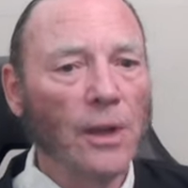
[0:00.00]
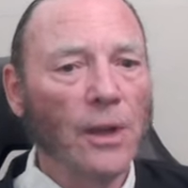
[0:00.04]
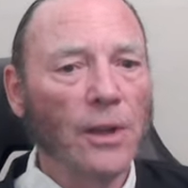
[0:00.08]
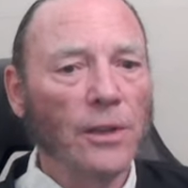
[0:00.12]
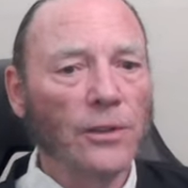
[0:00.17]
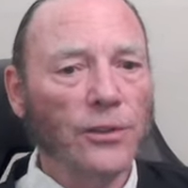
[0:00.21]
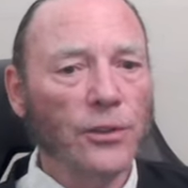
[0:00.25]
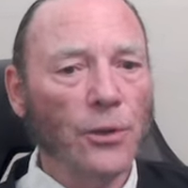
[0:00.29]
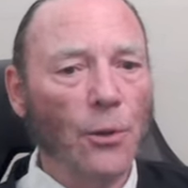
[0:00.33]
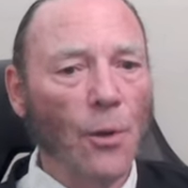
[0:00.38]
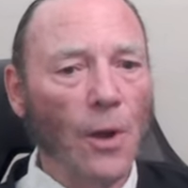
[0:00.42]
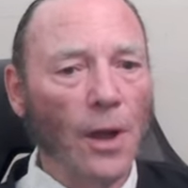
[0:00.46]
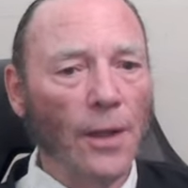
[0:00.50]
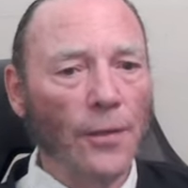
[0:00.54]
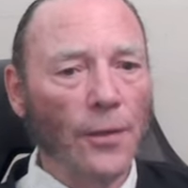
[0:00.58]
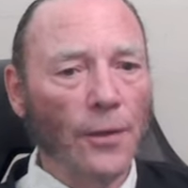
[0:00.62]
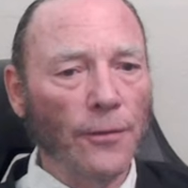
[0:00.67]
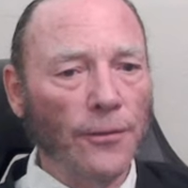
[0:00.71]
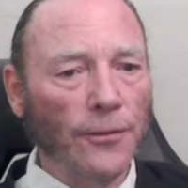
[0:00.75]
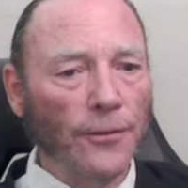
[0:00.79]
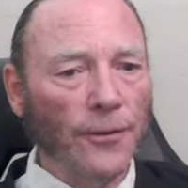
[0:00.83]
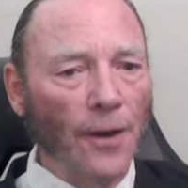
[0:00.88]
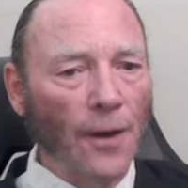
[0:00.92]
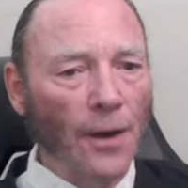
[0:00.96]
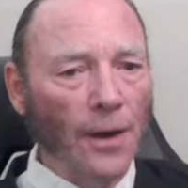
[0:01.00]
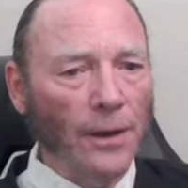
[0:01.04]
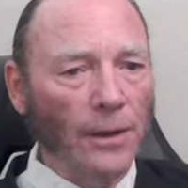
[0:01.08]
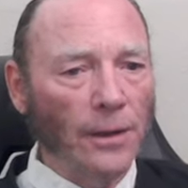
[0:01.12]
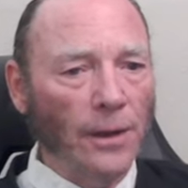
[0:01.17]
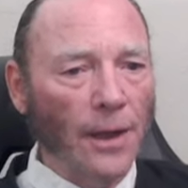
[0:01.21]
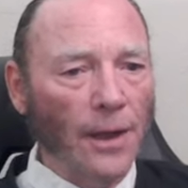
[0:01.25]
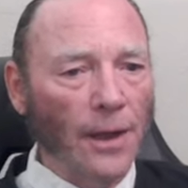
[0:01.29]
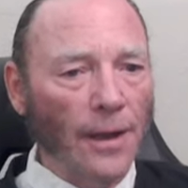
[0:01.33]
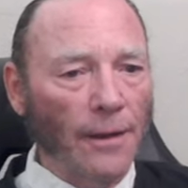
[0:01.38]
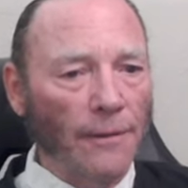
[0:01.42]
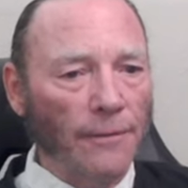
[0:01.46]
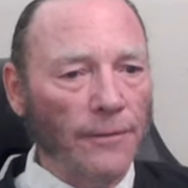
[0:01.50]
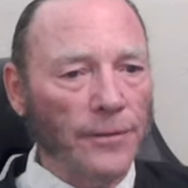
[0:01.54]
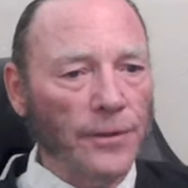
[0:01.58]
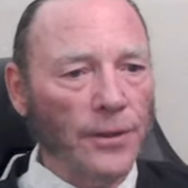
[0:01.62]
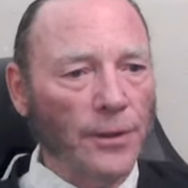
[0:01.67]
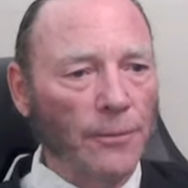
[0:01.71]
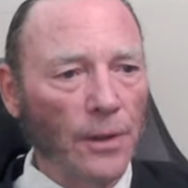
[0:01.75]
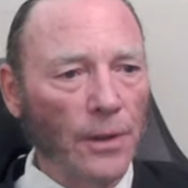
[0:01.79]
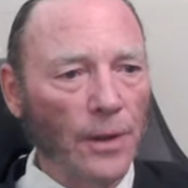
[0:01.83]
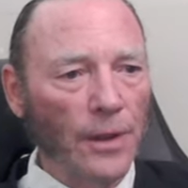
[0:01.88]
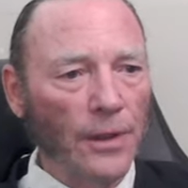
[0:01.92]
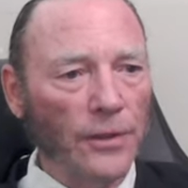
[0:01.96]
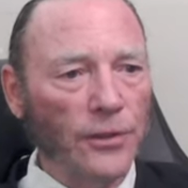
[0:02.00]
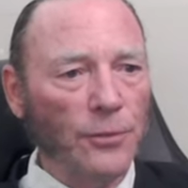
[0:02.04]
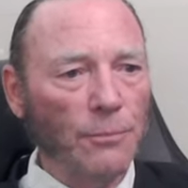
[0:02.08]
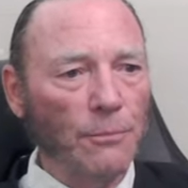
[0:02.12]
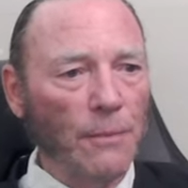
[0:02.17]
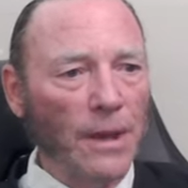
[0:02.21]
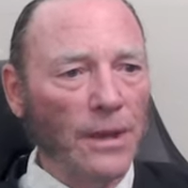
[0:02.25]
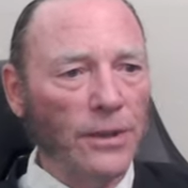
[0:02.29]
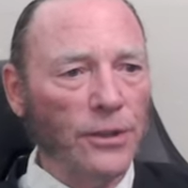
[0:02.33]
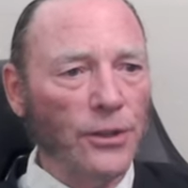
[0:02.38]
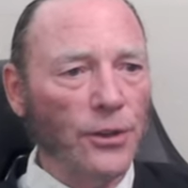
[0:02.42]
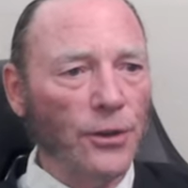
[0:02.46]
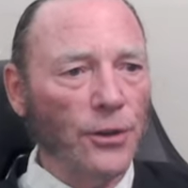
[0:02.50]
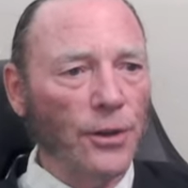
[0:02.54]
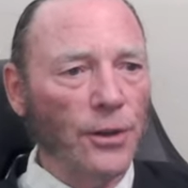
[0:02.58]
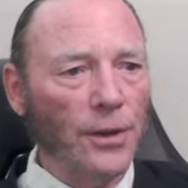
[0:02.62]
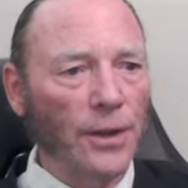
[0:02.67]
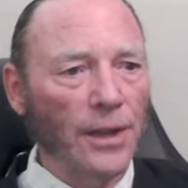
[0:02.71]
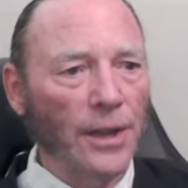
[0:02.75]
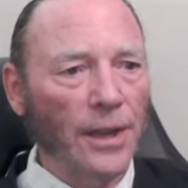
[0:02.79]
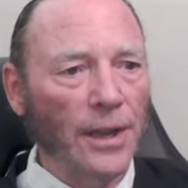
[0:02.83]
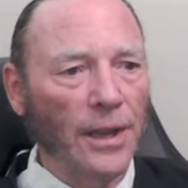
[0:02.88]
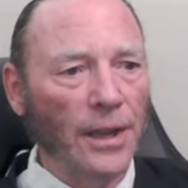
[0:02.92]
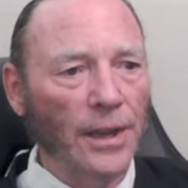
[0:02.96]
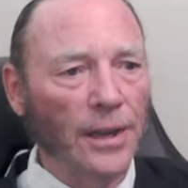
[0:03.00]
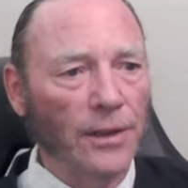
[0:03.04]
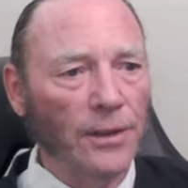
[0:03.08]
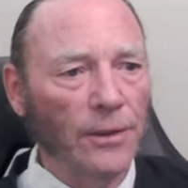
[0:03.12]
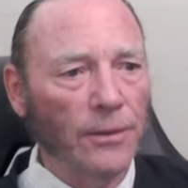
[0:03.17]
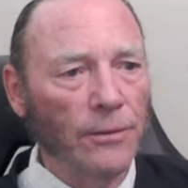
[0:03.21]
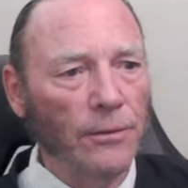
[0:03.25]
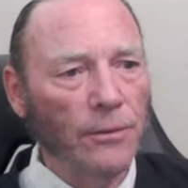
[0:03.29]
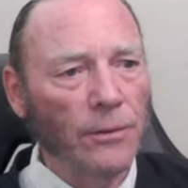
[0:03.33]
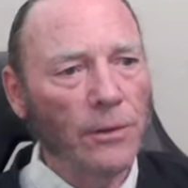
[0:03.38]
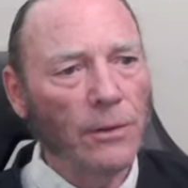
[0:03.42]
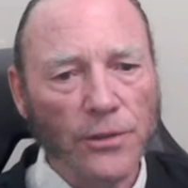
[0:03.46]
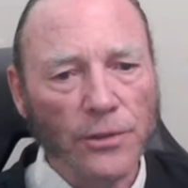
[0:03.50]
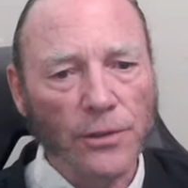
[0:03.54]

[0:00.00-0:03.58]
So on the far left, it's measured in